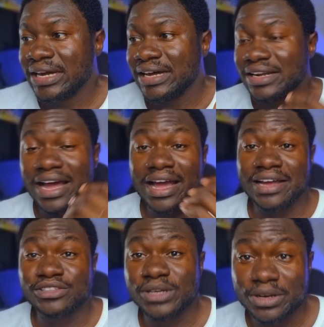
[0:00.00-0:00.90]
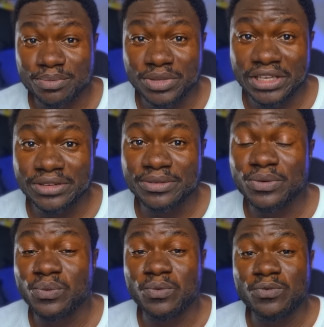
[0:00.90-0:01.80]
and I had to compete
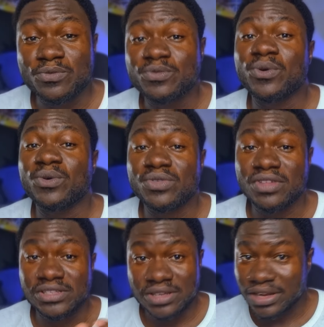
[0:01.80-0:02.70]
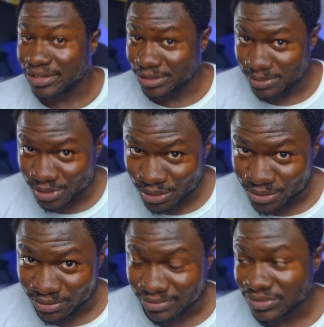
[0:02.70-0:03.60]
for the scholarships too.